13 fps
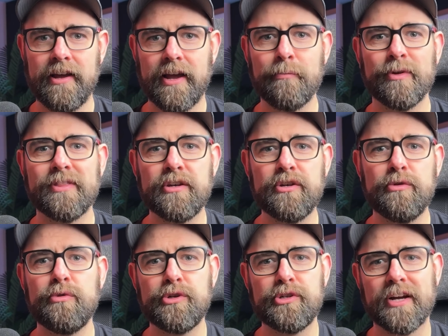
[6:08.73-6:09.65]
And with the
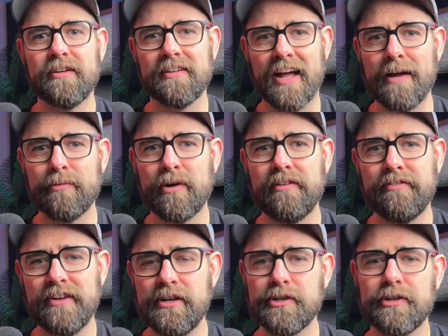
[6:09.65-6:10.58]
new shared library
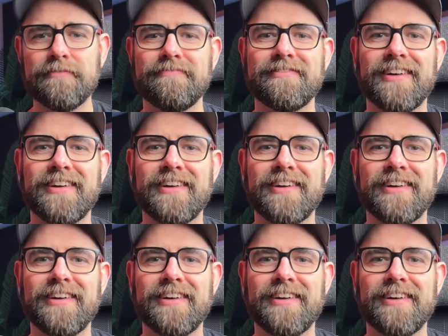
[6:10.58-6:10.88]
feature,